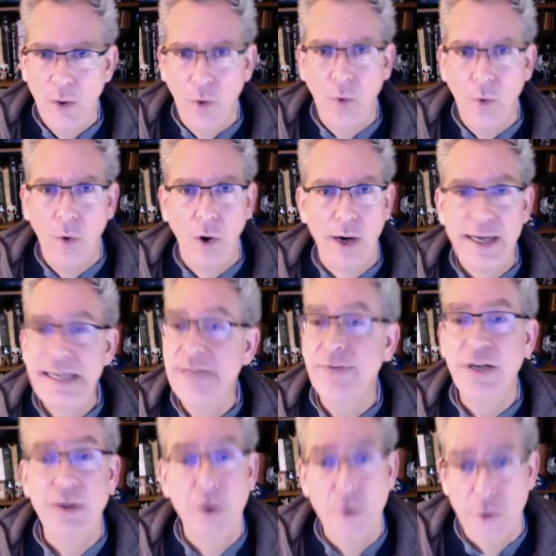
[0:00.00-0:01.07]
or
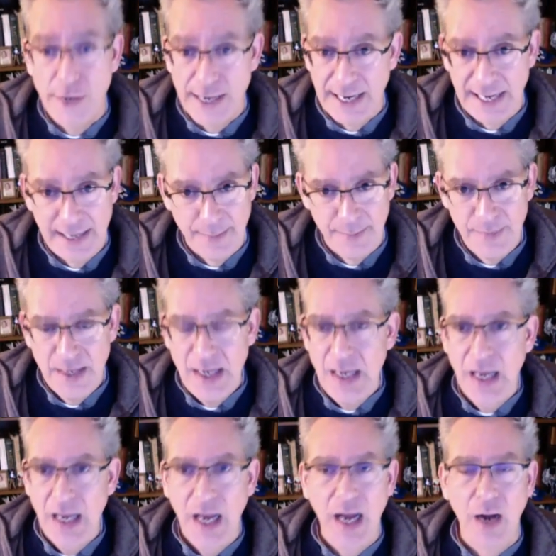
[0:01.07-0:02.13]
even Notre Dame
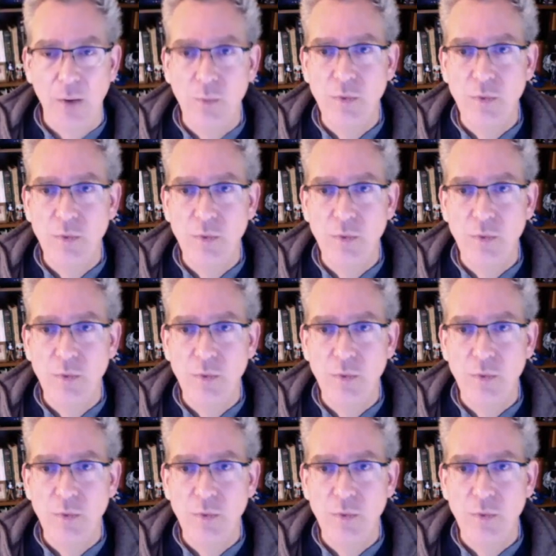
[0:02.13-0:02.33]
uh,